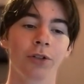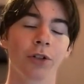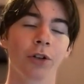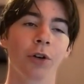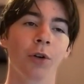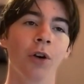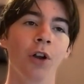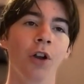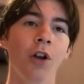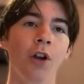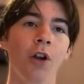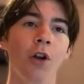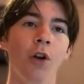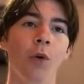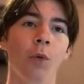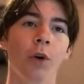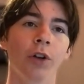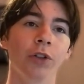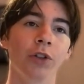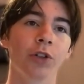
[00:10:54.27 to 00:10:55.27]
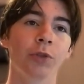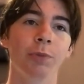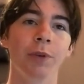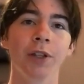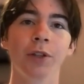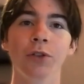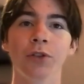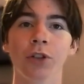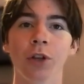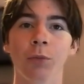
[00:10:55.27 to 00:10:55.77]
So when you
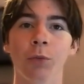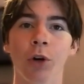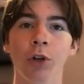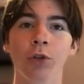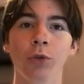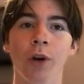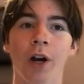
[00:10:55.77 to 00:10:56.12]
speak to someone,